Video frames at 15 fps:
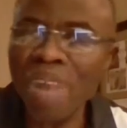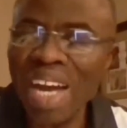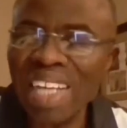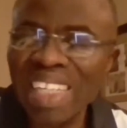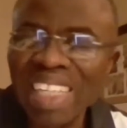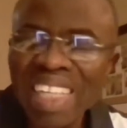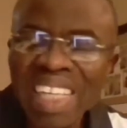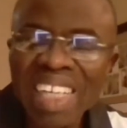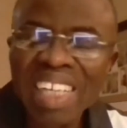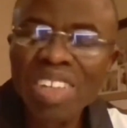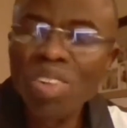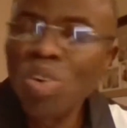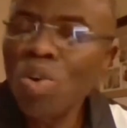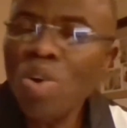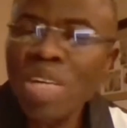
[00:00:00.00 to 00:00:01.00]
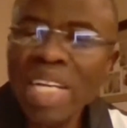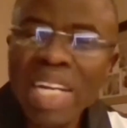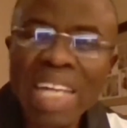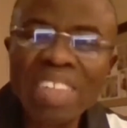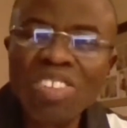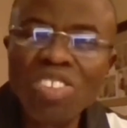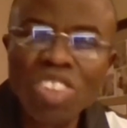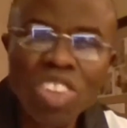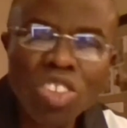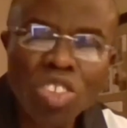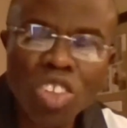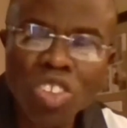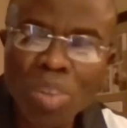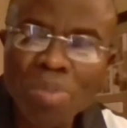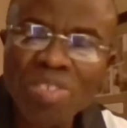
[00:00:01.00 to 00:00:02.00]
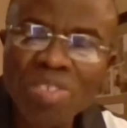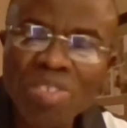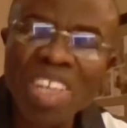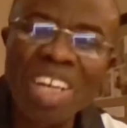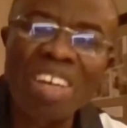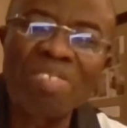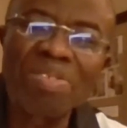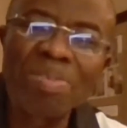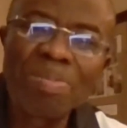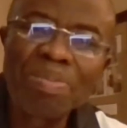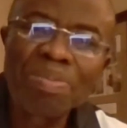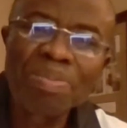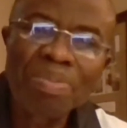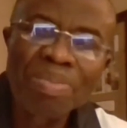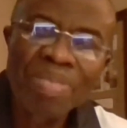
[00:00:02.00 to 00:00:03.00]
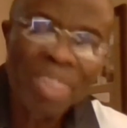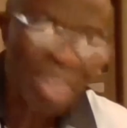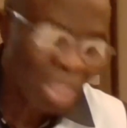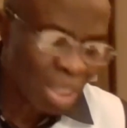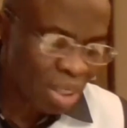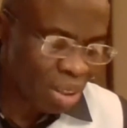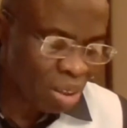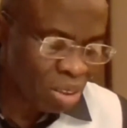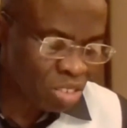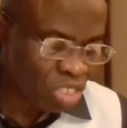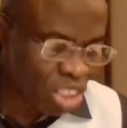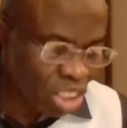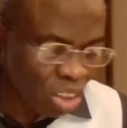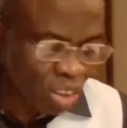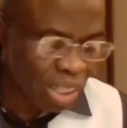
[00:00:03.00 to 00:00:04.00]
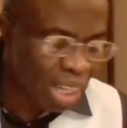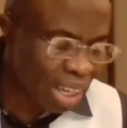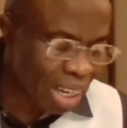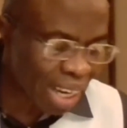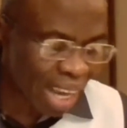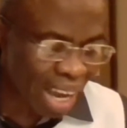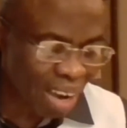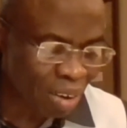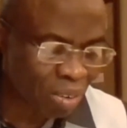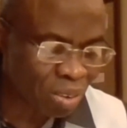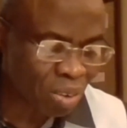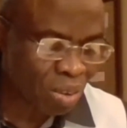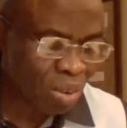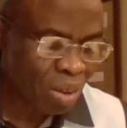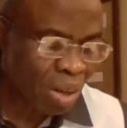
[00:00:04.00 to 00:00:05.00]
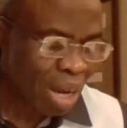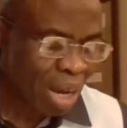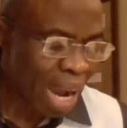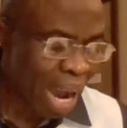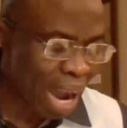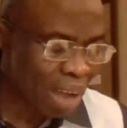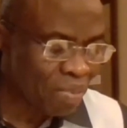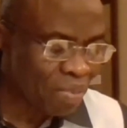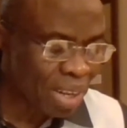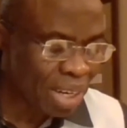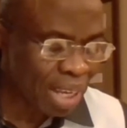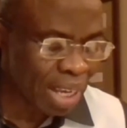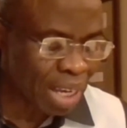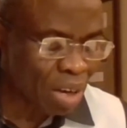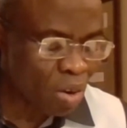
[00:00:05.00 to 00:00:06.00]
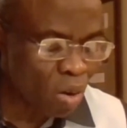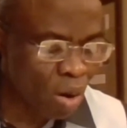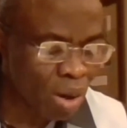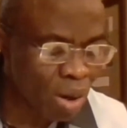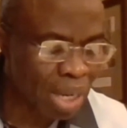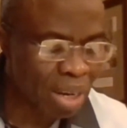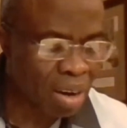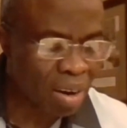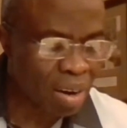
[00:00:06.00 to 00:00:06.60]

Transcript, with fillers: man, no other than Jesus himself, sitting on a cloud, having a golden